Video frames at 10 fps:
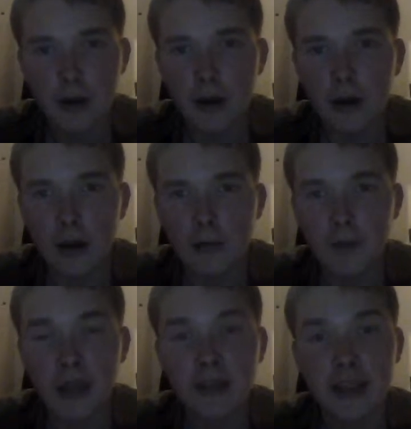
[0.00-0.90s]

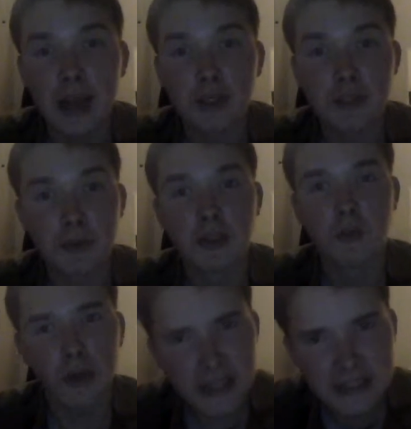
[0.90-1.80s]
Now Smith
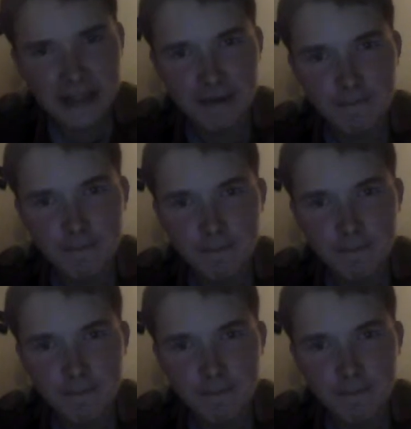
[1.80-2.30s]
and Wesson